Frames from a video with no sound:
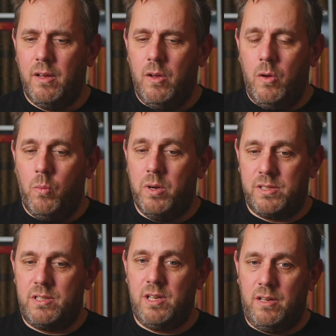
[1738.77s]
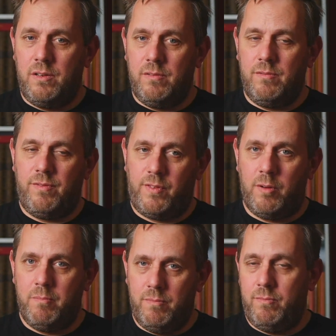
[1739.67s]
was done
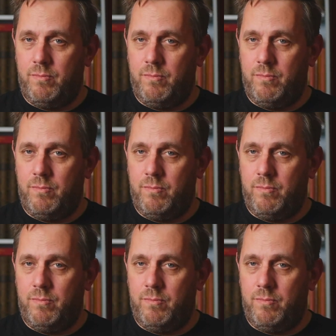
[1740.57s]
from the